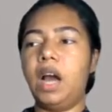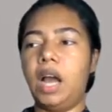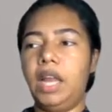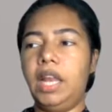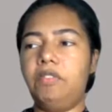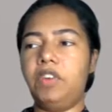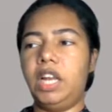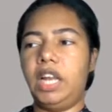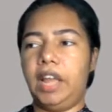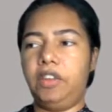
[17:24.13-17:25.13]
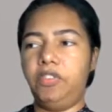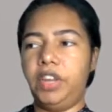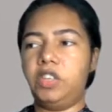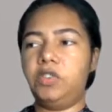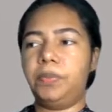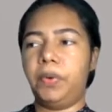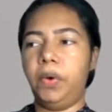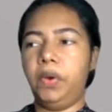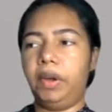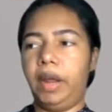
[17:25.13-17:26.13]
high-level language
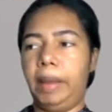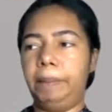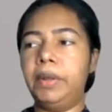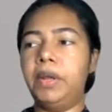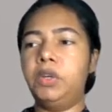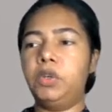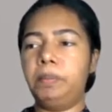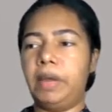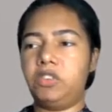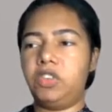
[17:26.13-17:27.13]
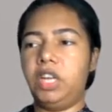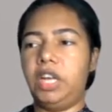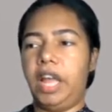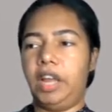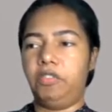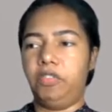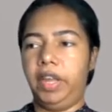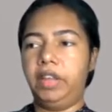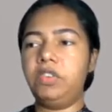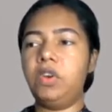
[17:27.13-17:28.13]
program to machine
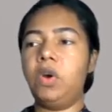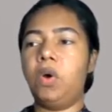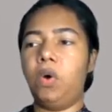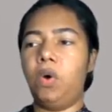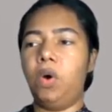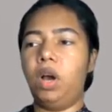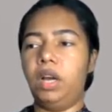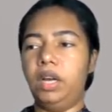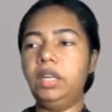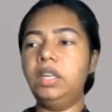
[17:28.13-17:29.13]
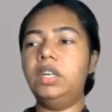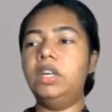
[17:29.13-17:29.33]
language or a